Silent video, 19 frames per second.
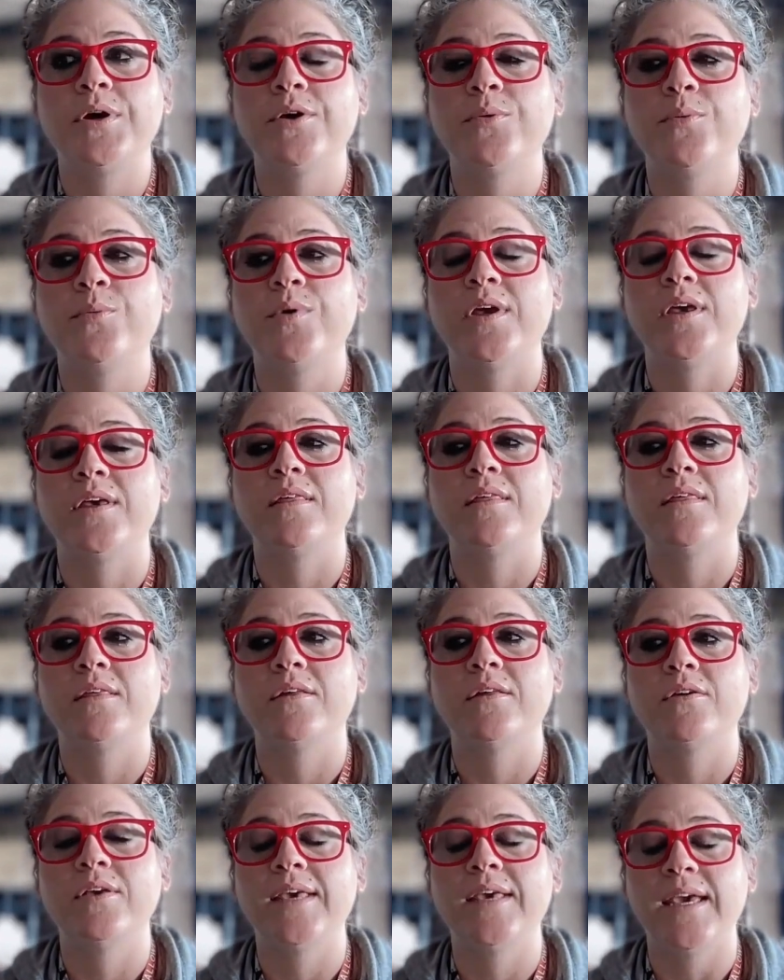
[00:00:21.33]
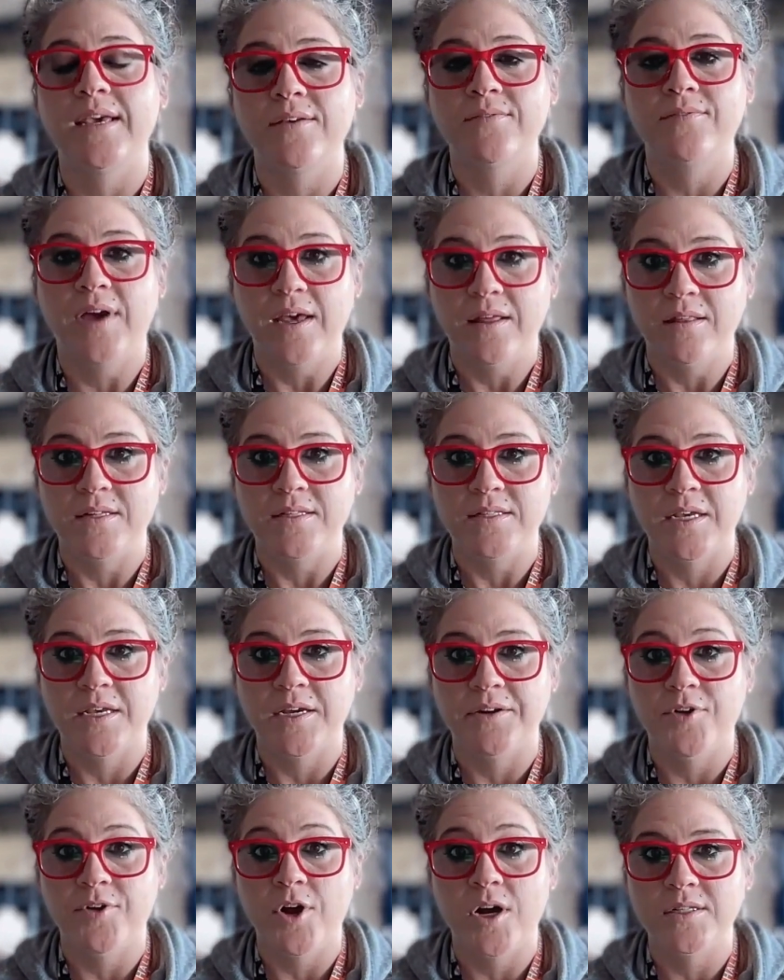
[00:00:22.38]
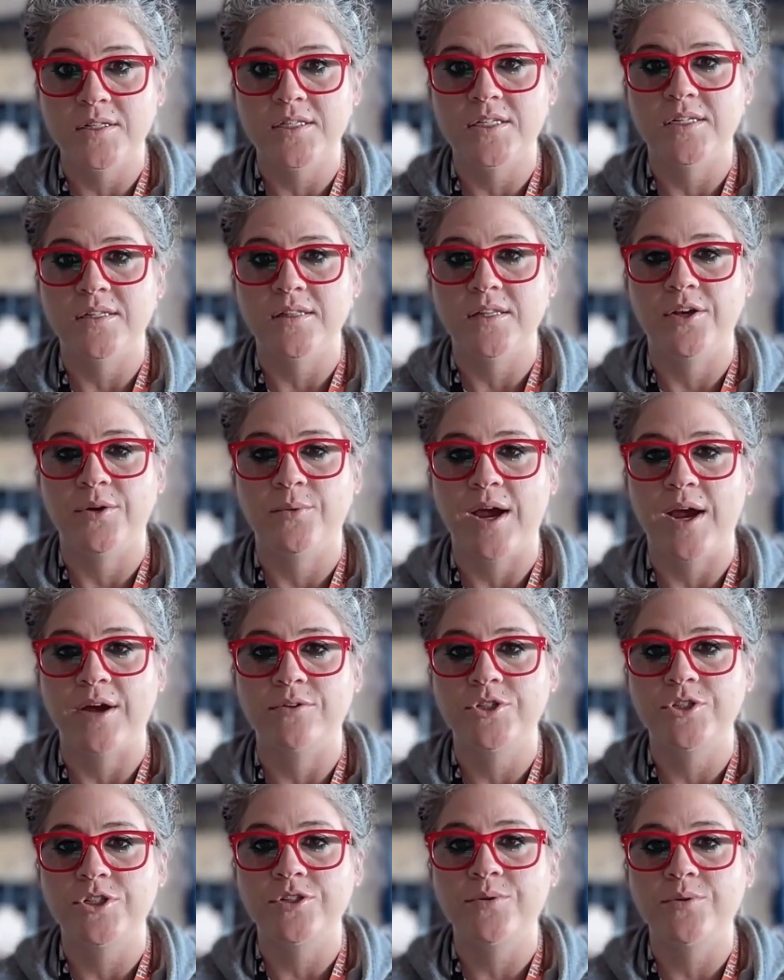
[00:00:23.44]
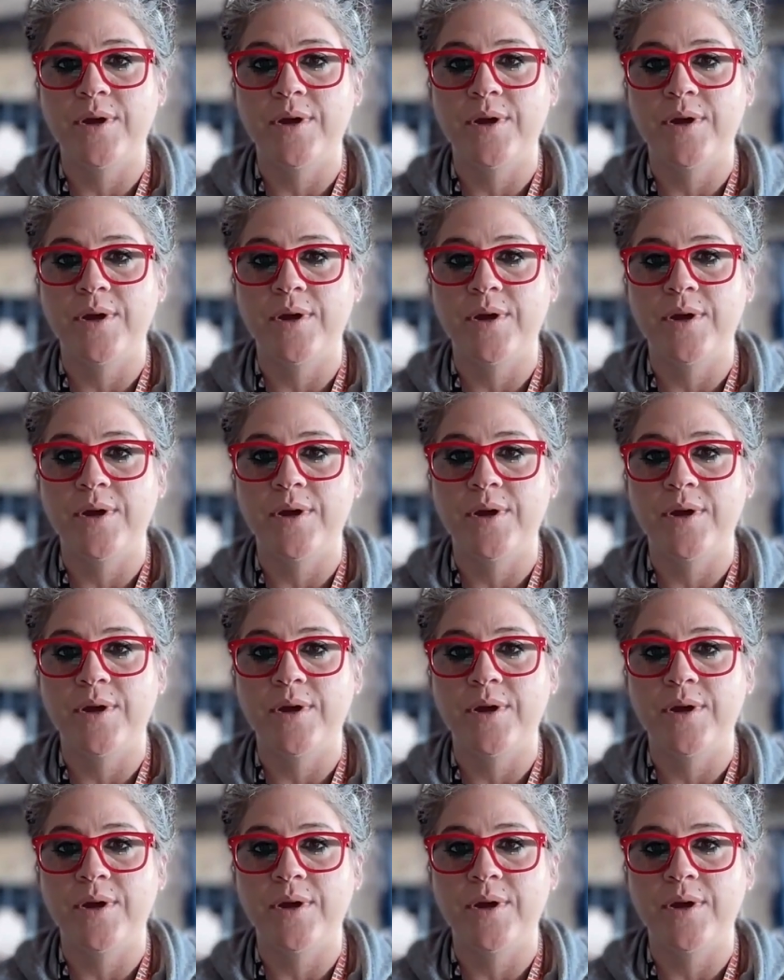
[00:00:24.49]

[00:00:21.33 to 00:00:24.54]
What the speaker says: with gang violence kind of constantly around you,